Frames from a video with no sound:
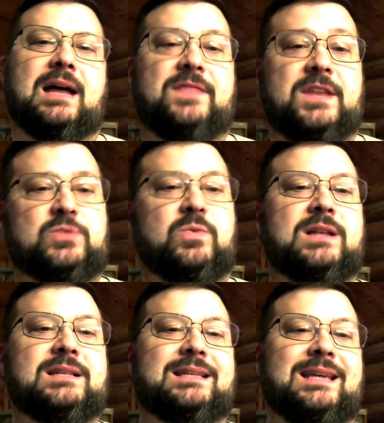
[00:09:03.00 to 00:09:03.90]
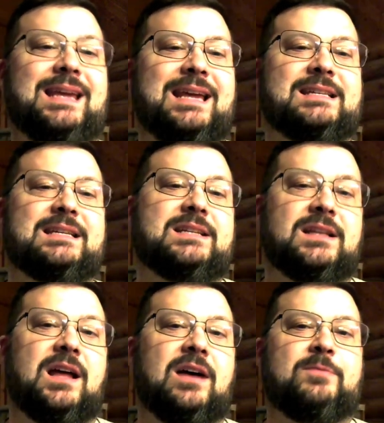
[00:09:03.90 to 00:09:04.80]
This one's easy to
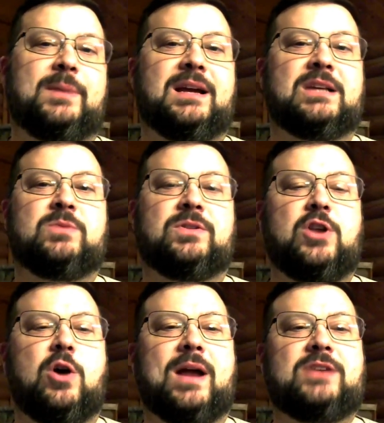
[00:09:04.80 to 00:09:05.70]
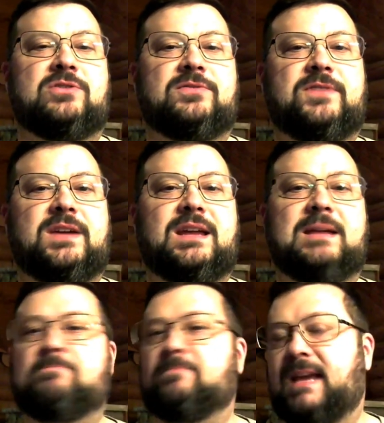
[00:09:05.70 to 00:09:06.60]
love because with no annual
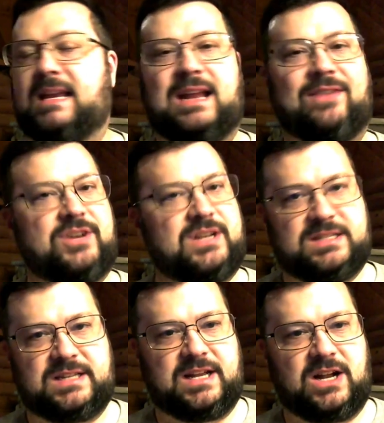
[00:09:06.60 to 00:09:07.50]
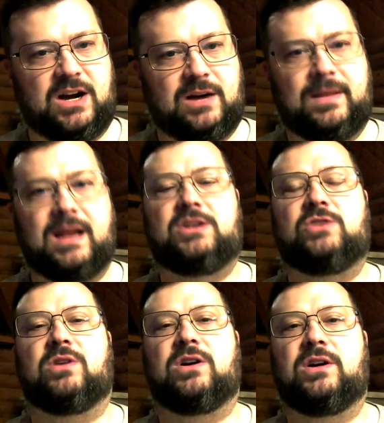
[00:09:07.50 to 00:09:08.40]
fee, it never does any harm, and
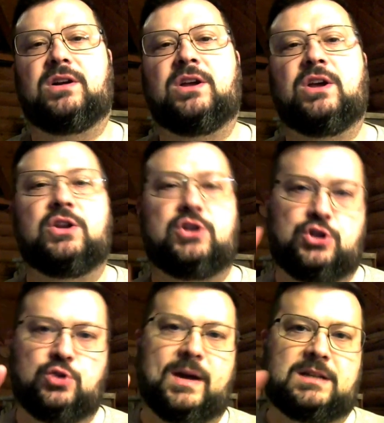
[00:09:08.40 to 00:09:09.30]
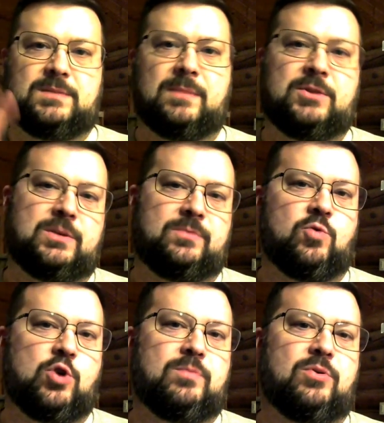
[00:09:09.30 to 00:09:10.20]
you earn 2x membership
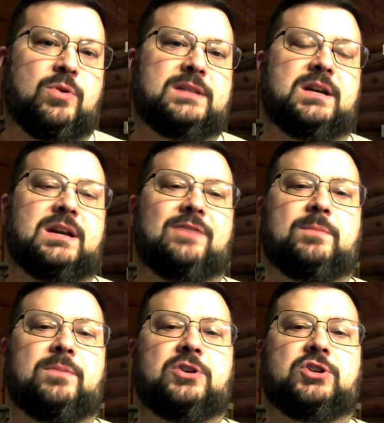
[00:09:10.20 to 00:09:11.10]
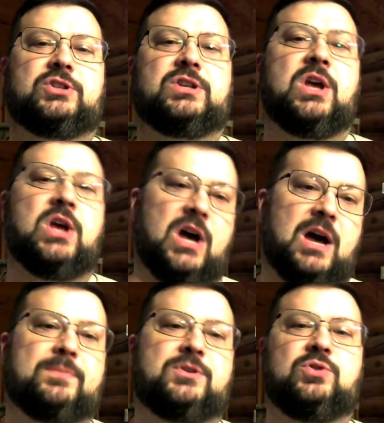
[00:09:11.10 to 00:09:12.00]
reward points on every purchase
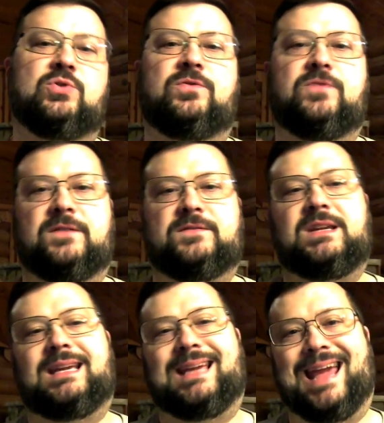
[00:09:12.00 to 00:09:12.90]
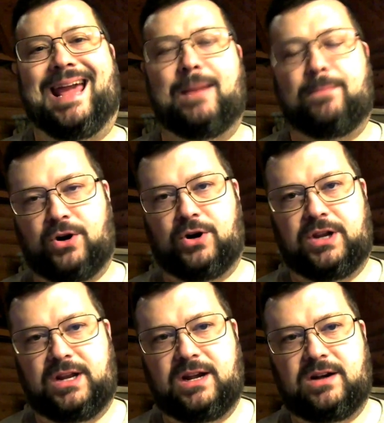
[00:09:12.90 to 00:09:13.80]
up to $50K per
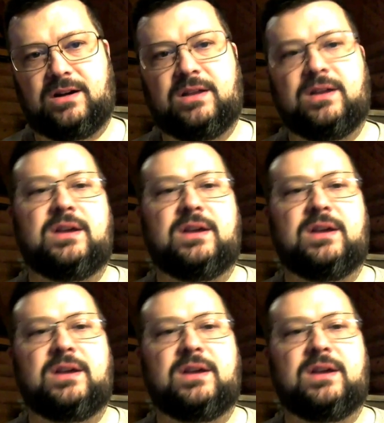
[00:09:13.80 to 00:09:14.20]
year.